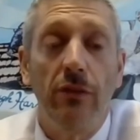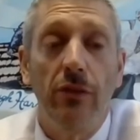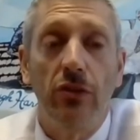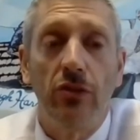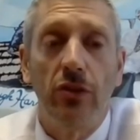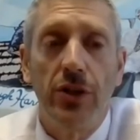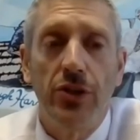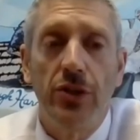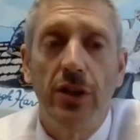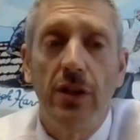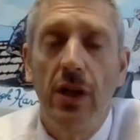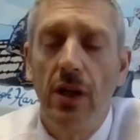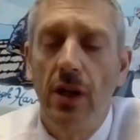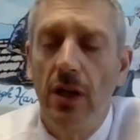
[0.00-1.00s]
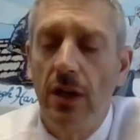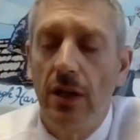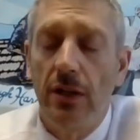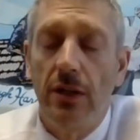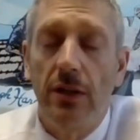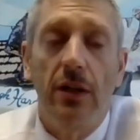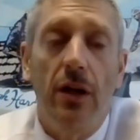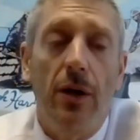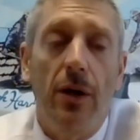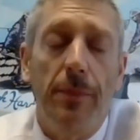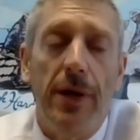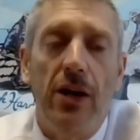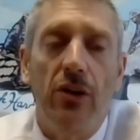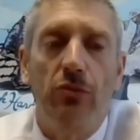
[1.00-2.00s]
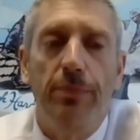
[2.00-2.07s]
of this country, has